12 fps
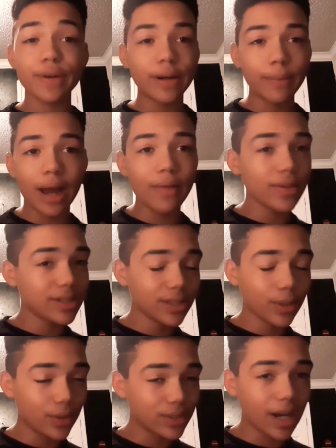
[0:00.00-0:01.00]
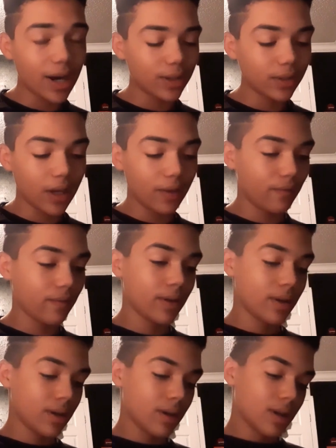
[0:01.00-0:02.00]
going to buy this in their entire life.
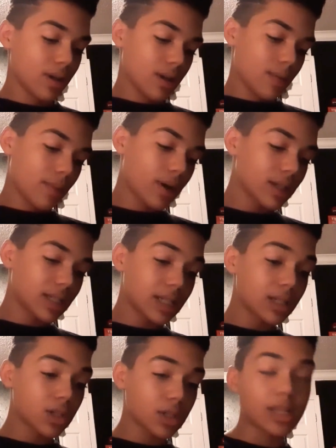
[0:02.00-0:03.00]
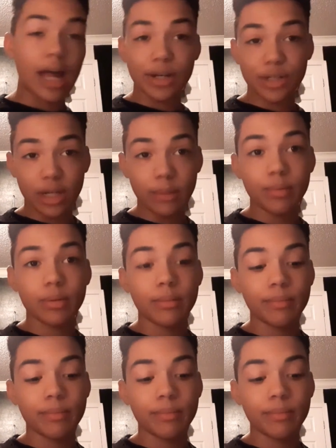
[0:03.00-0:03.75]
Because it is just that cheap.